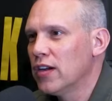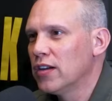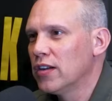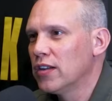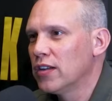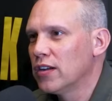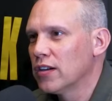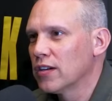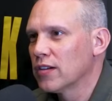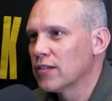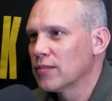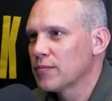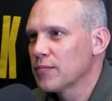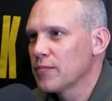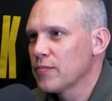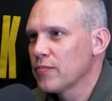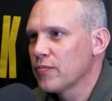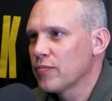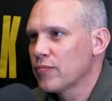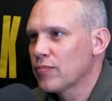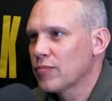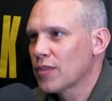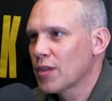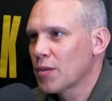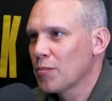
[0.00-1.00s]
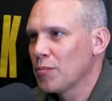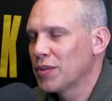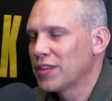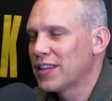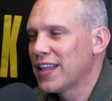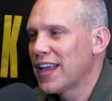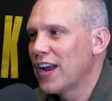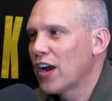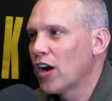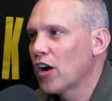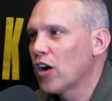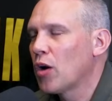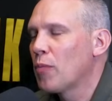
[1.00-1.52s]
here. But they
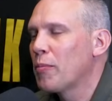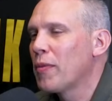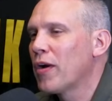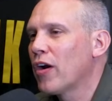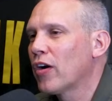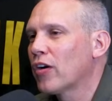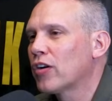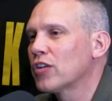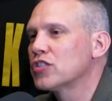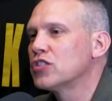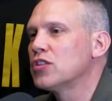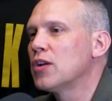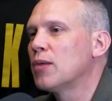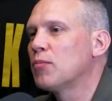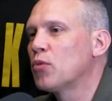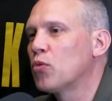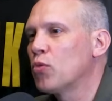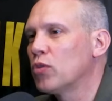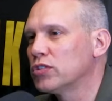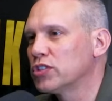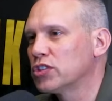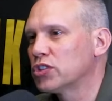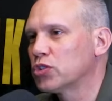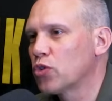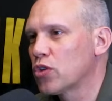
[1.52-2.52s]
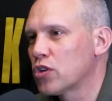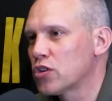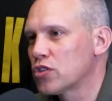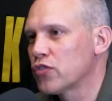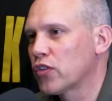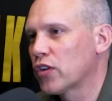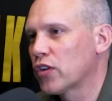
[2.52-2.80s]
are America's #1 source for